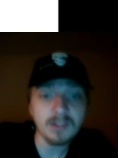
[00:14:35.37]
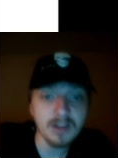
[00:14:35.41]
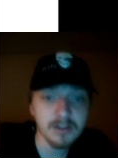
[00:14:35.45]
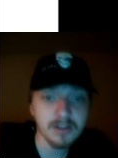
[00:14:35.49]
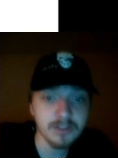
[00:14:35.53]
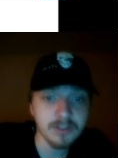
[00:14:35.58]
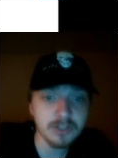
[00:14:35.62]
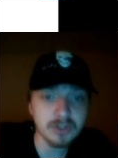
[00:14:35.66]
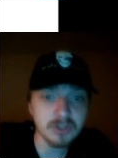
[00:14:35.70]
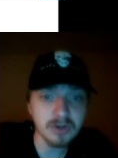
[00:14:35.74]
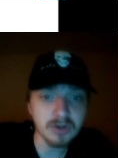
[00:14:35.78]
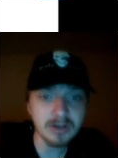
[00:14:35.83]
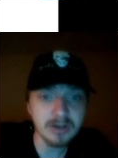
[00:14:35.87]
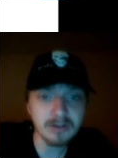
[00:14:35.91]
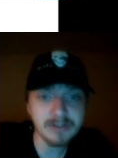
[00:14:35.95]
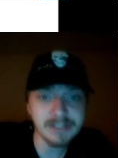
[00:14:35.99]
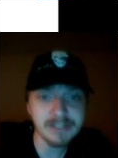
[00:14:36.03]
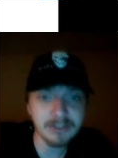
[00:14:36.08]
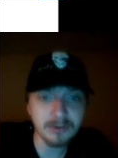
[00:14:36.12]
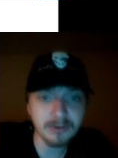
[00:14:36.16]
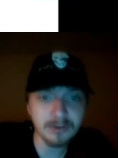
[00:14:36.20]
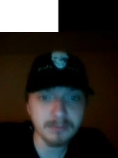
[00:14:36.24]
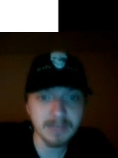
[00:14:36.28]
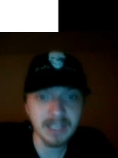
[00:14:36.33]
the trickery
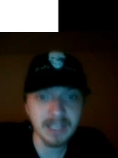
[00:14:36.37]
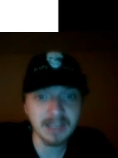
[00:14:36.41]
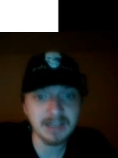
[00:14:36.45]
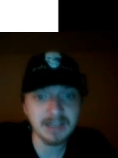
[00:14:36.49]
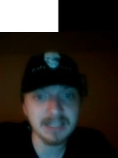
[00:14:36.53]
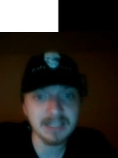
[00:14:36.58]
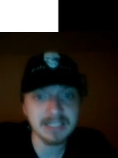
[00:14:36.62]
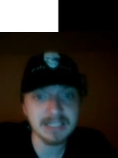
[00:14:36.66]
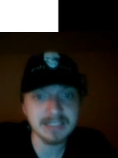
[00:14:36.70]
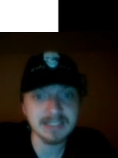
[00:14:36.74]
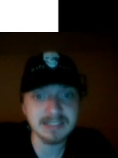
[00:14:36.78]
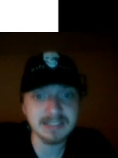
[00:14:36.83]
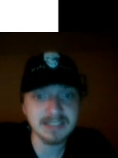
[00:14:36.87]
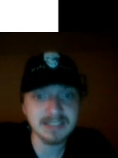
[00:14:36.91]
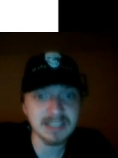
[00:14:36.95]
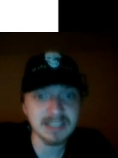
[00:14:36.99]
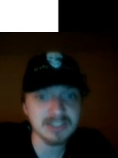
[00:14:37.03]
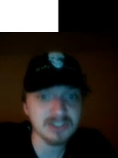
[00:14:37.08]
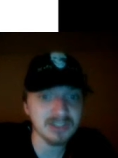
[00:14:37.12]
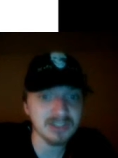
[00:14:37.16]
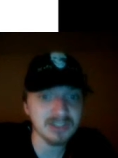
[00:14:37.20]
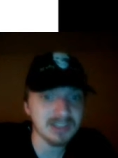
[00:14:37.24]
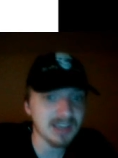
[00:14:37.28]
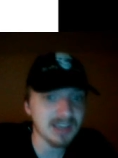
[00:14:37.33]
domain is
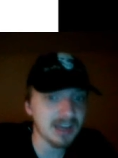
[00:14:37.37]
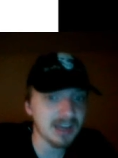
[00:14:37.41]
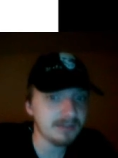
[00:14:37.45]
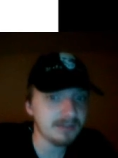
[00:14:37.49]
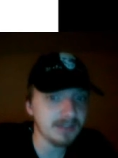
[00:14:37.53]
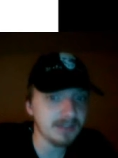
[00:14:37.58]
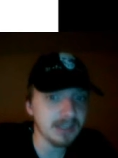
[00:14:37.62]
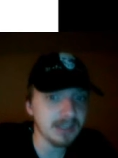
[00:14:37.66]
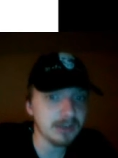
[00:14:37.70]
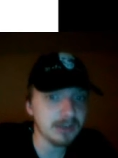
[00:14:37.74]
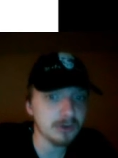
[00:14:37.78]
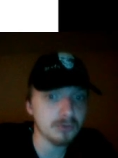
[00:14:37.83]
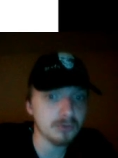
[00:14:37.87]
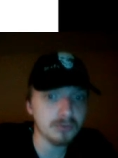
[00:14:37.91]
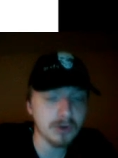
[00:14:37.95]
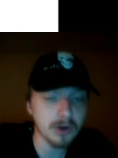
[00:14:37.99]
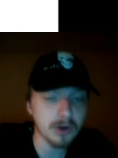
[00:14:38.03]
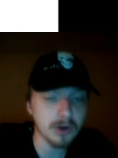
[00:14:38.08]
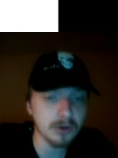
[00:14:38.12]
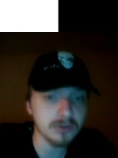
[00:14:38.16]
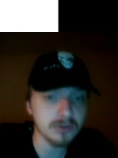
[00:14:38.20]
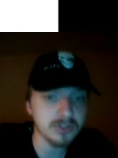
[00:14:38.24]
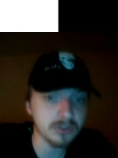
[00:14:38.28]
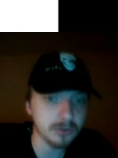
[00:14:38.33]
essentially kind of like your
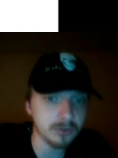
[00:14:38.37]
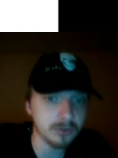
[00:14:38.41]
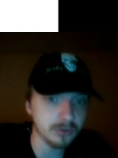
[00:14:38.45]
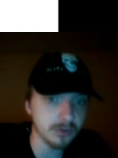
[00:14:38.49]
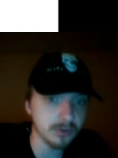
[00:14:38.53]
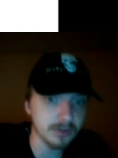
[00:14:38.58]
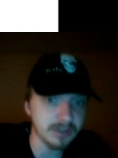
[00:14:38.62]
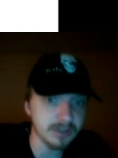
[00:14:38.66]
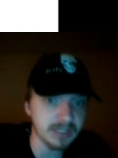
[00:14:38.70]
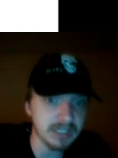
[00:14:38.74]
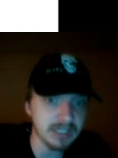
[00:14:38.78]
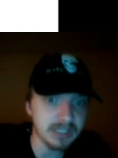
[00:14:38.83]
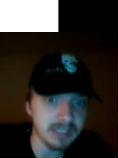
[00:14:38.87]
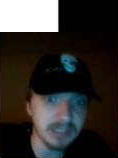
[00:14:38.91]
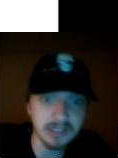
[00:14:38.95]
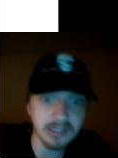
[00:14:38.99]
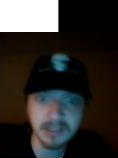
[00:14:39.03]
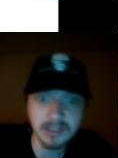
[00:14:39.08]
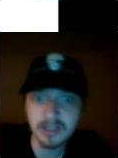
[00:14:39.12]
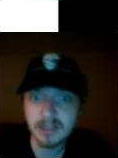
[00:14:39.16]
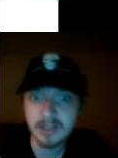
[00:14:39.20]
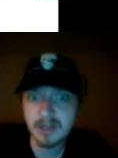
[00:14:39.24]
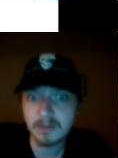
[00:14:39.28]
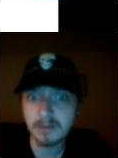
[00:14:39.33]
rogues or
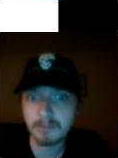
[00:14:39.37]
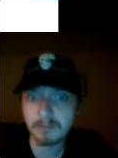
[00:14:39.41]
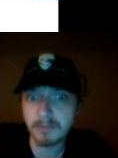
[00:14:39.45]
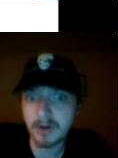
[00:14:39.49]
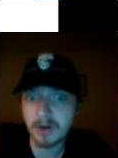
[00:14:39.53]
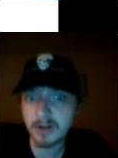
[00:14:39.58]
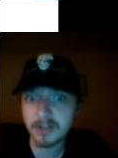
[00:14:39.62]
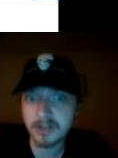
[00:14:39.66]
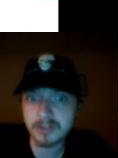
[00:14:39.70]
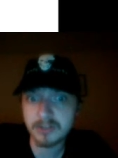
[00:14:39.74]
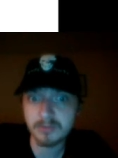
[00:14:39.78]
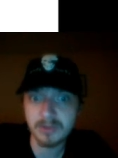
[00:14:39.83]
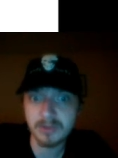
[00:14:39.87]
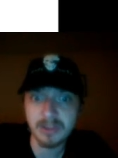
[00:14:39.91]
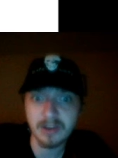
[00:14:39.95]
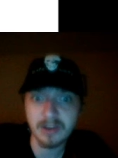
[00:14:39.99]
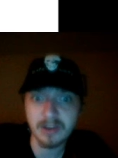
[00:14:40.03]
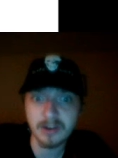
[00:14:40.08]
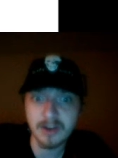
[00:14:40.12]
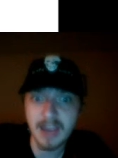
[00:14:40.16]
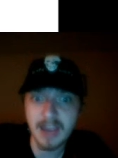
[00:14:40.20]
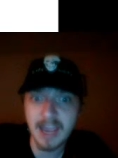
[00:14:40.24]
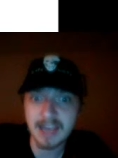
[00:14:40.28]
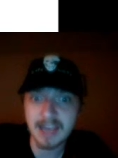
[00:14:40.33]
the bards when
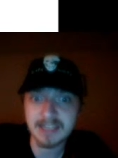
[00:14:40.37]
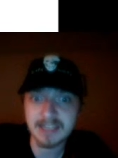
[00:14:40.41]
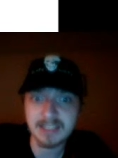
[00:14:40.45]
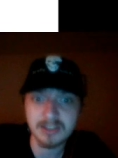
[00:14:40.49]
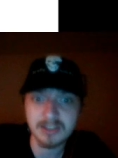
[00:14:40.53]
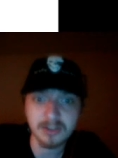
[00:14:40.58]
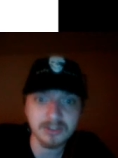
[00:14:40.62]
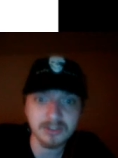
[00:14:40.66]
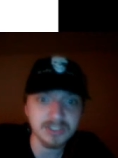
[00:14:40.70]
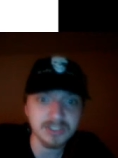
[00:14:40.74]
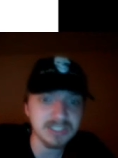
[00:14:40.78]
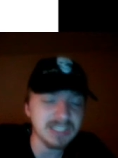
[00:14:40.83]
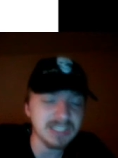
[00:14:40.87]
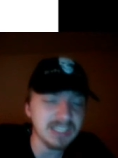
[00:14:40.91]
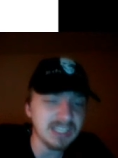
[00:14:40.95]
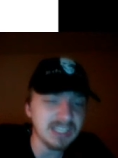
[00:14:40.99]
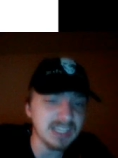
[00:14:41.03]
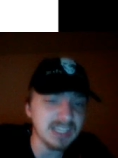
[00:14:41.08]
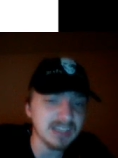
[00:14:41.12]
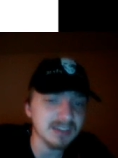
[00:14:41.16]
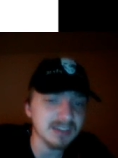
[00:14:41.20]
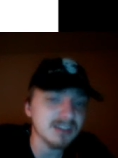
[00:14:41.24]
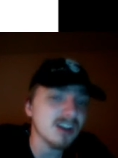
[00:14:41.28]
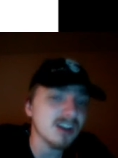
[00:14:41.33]
they're acting all
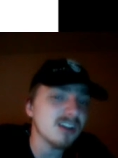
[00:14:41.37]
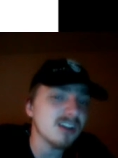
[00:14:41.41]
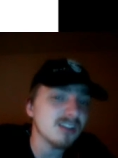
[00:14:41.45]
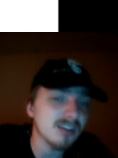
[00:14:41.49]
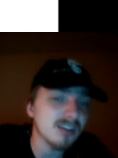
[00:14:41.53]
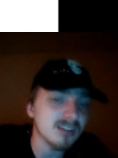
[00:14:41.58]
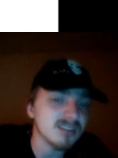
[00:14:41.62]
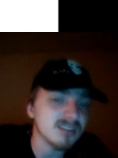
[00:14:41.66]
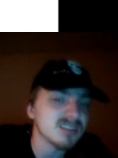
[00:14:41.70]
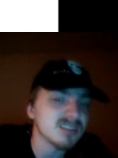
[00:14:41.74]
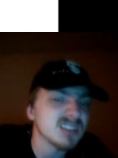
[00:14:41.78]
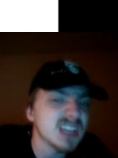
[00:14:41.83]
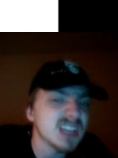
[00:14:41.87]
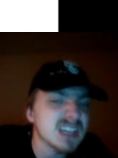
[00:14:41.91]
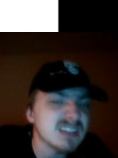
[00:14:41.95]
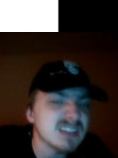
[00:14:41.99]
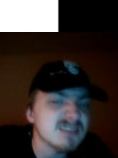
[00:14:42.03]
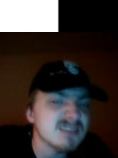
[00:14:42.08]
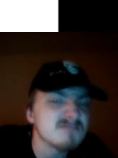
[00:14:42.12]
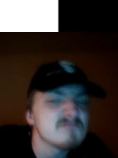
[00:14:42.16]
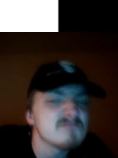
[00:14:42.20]
sneaky and con artist like.